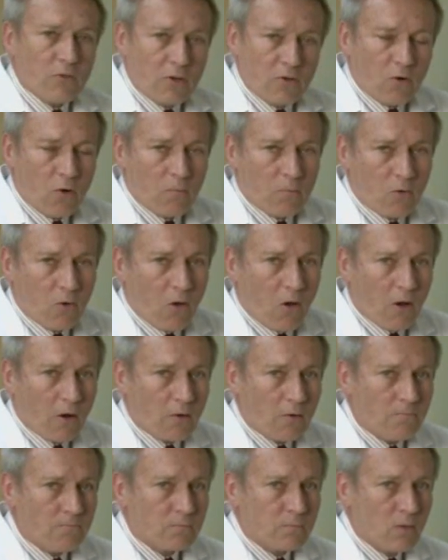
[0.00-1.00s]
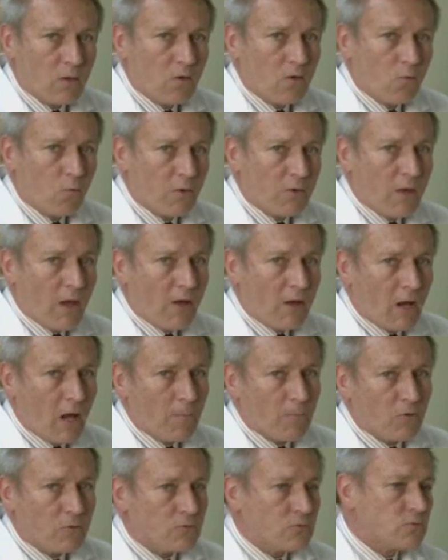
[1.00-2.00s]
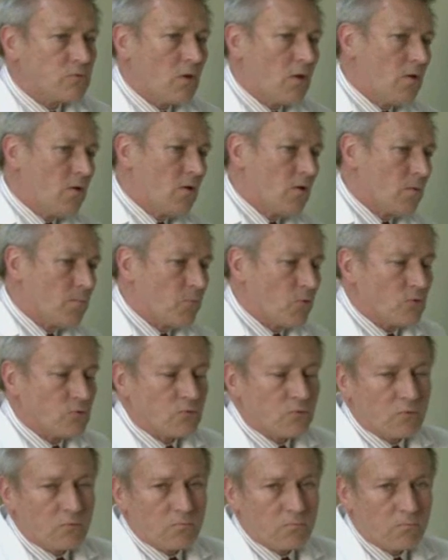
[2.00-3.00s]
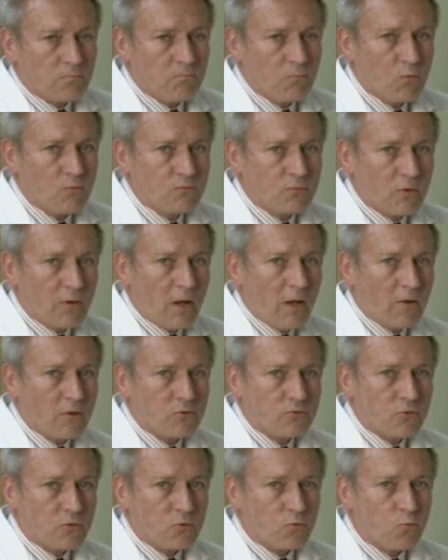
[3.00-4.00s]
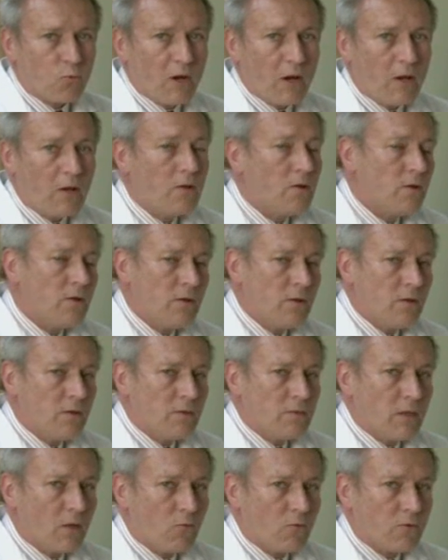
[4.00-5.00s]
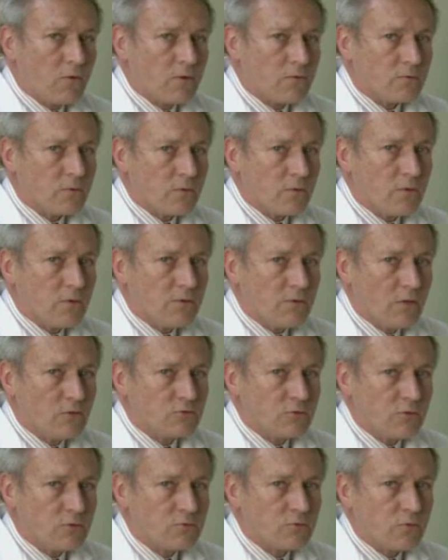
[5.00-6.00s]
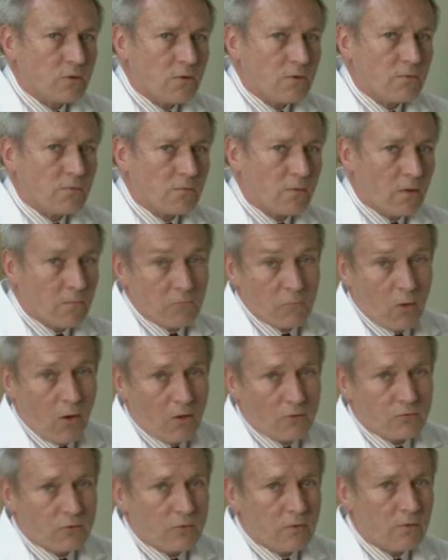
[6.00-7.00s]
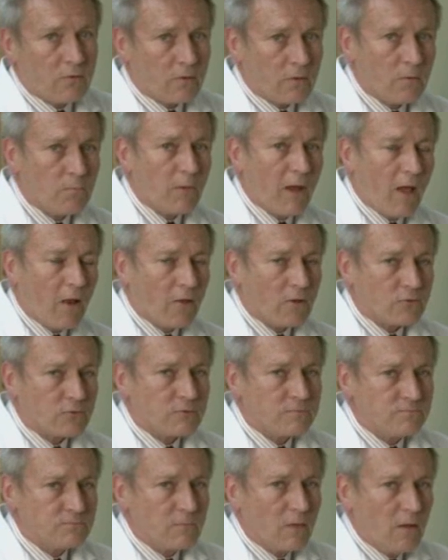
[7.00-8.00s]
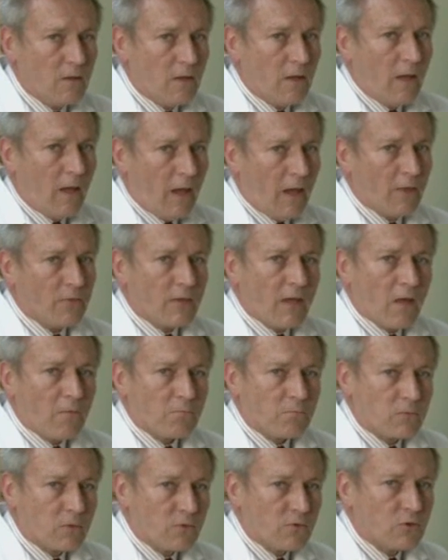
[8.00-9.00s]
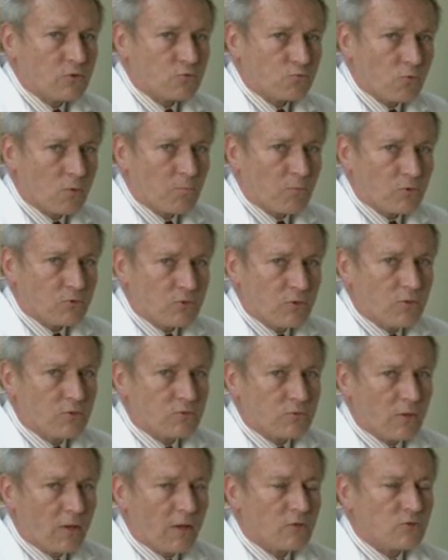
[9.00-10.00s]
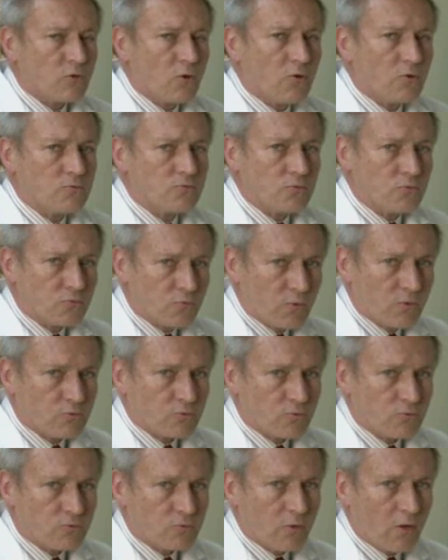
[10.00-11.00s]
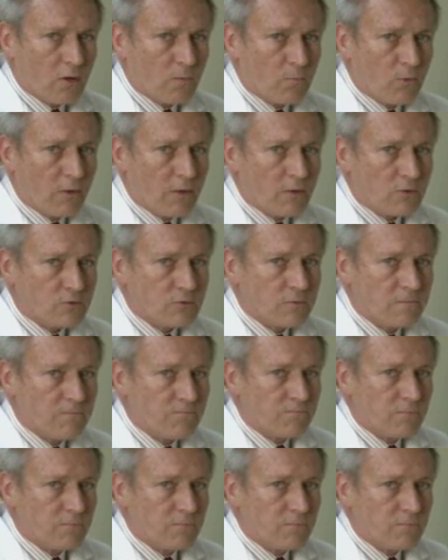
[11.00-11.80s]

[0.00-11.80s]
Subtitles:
they don't belong. When that happens, a person moves their head a certain way, they will get dizziness and nausea, imbalance, and that condition will persist as long as those crystals are out of place.